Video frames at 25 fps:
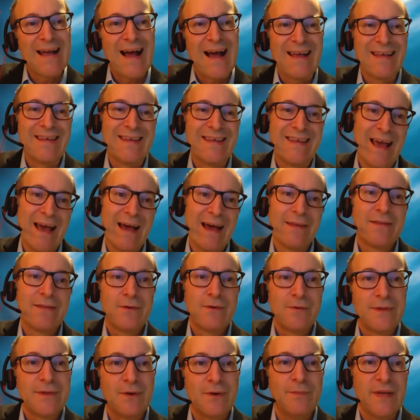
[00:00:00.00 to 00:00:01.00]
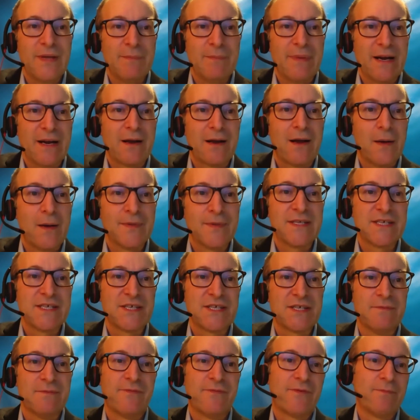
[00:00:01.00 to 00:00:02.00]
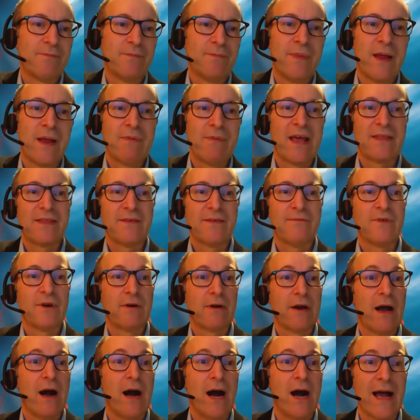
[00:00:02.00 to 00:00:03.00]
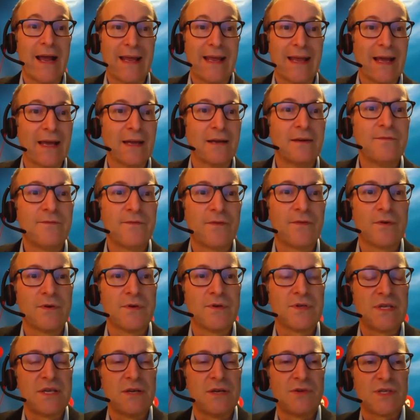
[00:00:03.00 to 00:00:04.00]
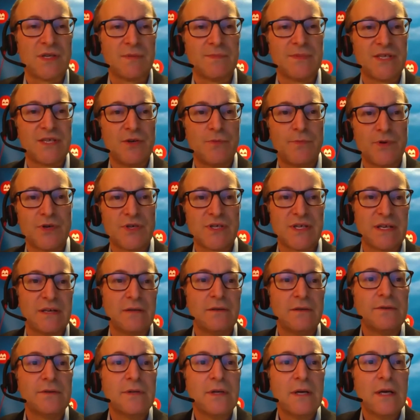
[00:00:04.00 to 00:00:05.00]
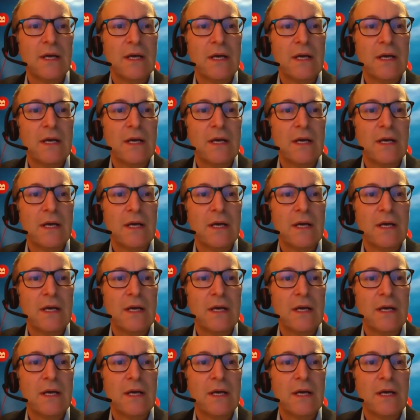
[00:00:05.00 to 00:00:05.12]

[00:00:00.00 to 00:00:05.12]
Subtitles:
Yeah, there'll be a bit of competition maybe at the very high end for some super skilled